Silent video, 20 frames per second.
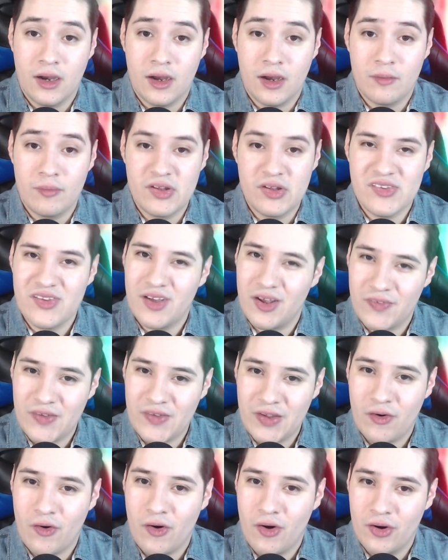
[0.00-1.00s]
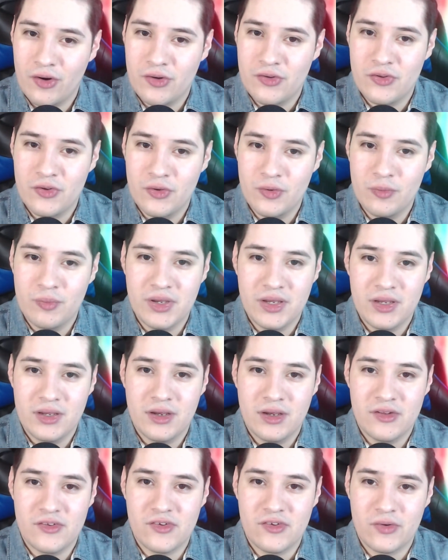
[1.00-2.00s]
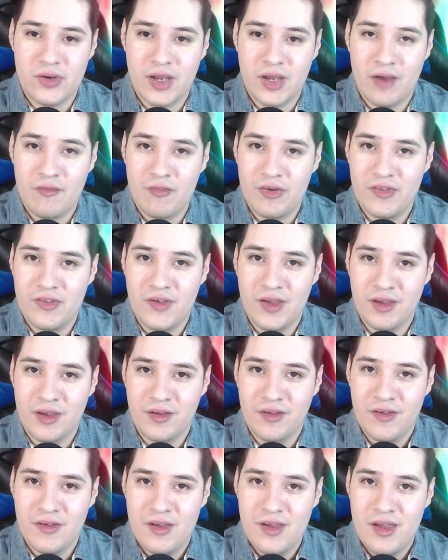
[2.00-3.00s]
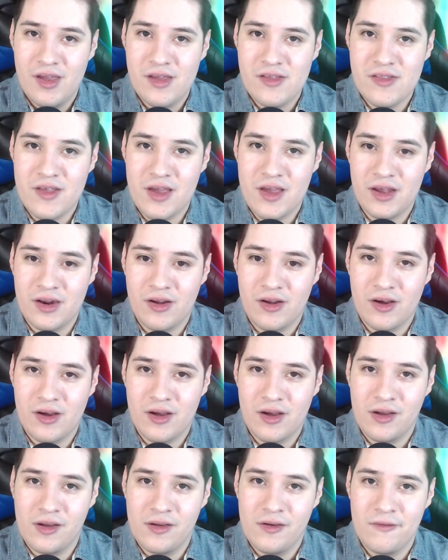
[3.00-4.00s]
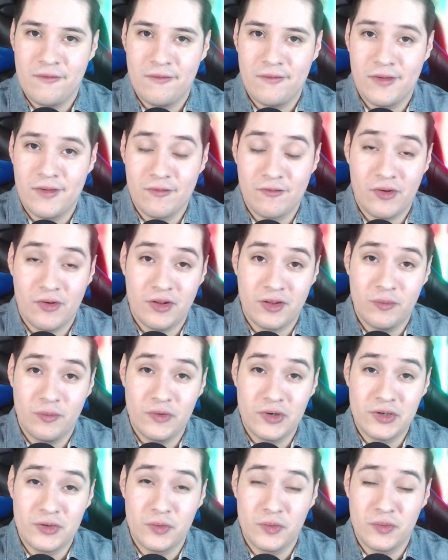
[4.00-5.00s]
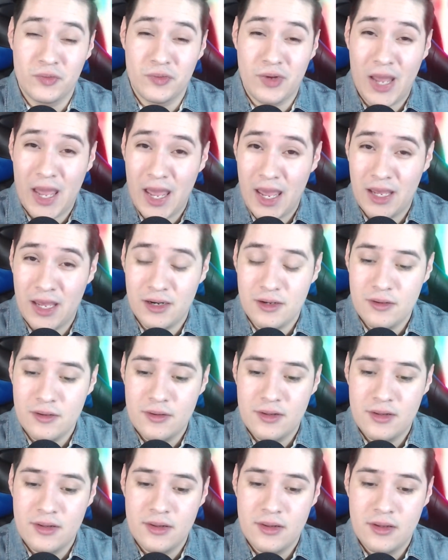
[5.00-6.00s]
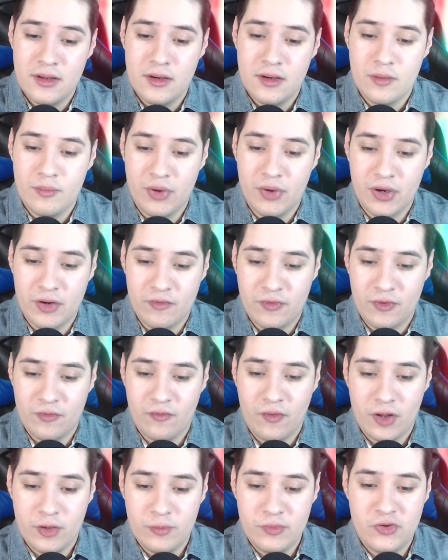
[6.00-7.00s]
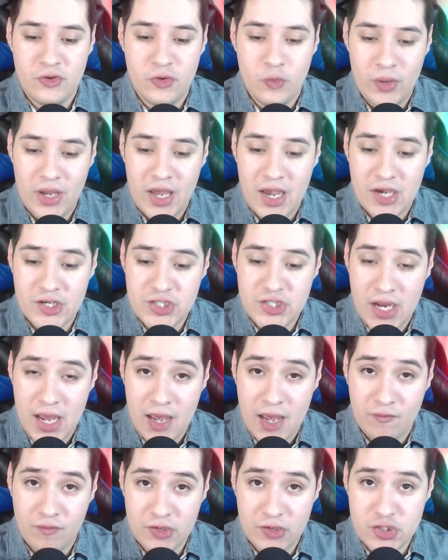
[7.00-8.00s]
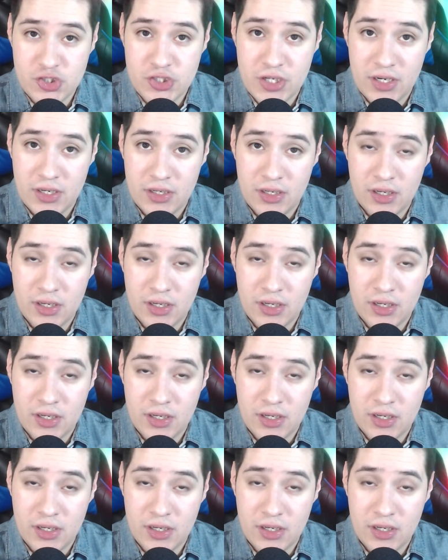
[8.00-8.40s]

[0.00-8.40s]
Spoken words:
It's not that hard to be, considering everything that Volume 1 had. But for Volume 2, we actually have legit,